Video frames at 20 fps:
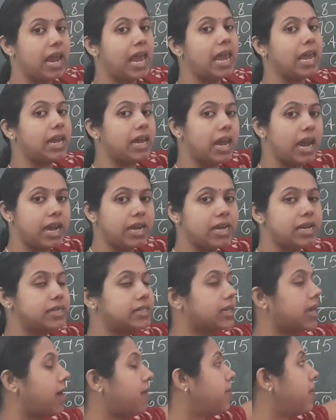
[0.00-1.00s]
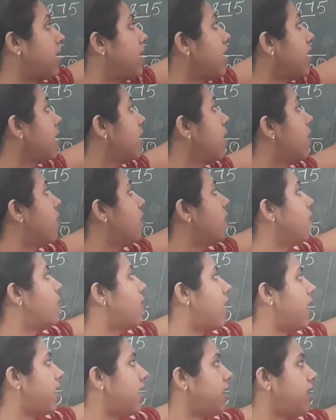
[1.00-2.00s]
Again it's coming
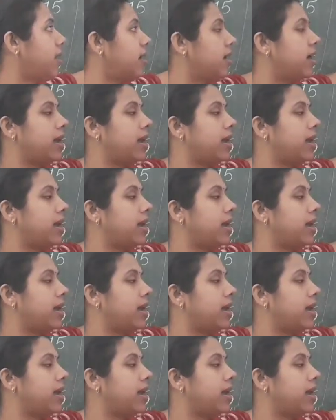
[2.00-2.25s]
1.